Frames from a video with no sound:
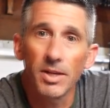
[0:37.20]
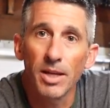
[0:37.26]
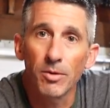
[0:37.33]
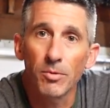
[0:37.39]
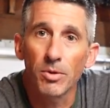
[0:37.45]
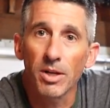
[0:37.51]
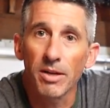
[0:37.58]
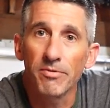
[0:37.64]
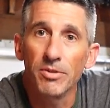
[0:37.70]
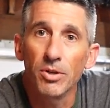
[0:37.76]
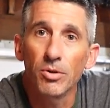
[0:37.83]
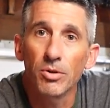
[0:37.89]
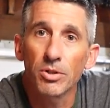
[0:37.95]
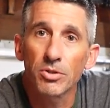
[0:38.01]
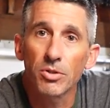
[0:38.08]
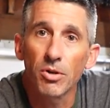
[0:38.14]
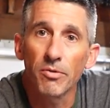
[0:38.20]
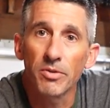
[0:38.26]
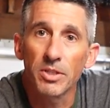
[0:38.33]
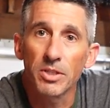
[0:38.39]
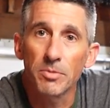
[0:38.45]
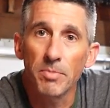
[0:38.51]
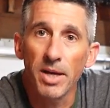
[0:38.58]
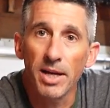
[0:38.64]
and what I've noticed over
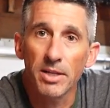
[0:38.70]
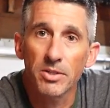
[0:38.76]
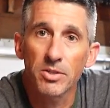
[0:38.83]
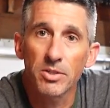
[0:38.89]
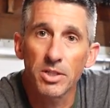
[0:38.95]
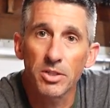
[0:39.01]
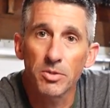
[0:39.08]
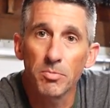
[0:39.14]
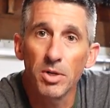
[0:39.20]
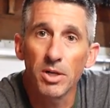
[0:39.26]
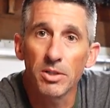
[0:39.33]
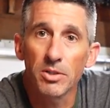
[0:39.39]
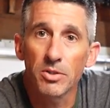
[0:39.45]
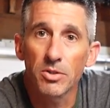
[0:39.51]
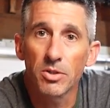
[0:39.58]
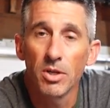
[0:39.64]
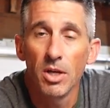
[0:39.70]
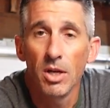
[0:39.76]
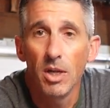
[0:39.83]
these past 6 months.